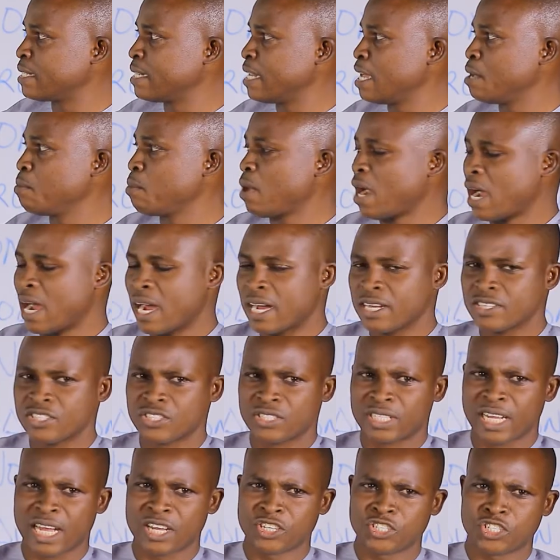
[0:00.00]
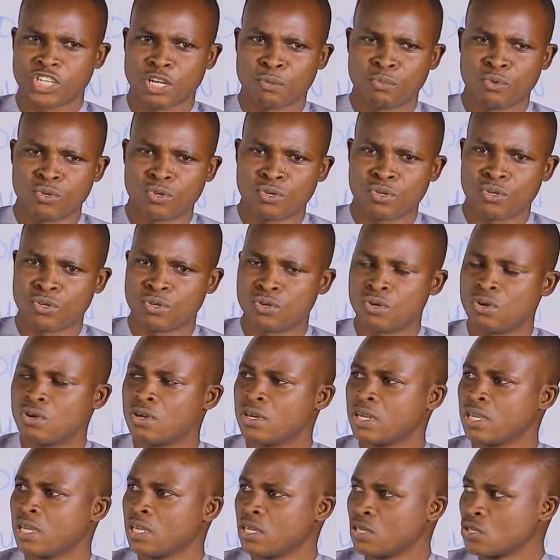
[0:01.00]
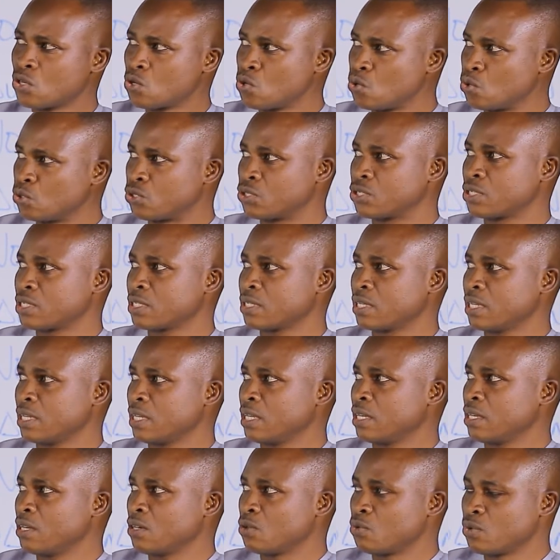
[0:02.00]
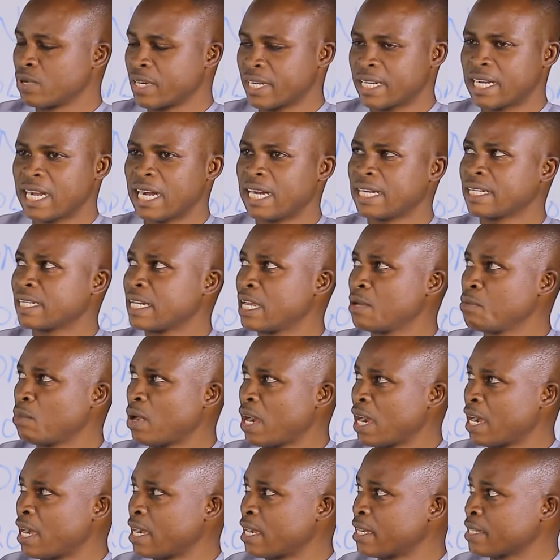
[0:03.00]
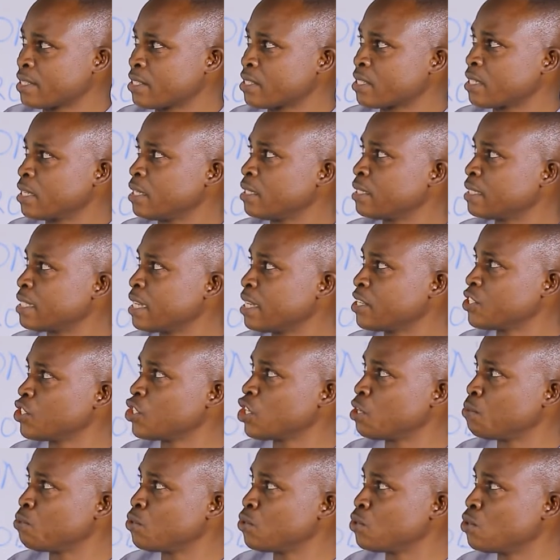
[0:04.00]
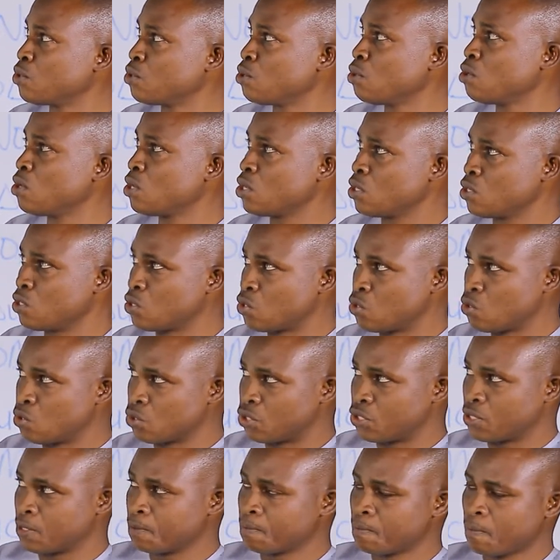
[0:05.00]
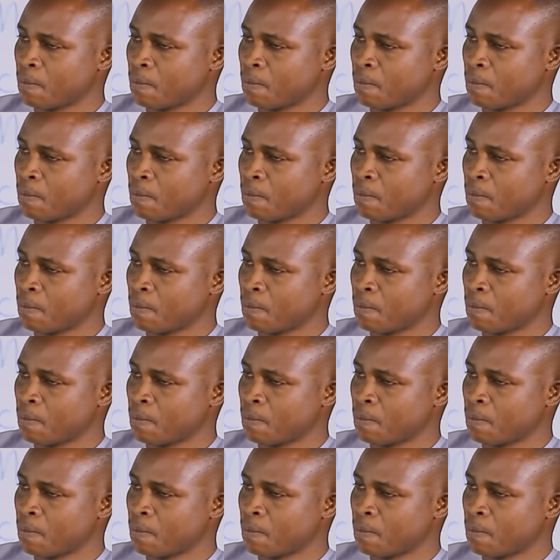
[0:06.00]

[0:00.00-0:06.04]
them as tangible goods. We regard them as tangible goods.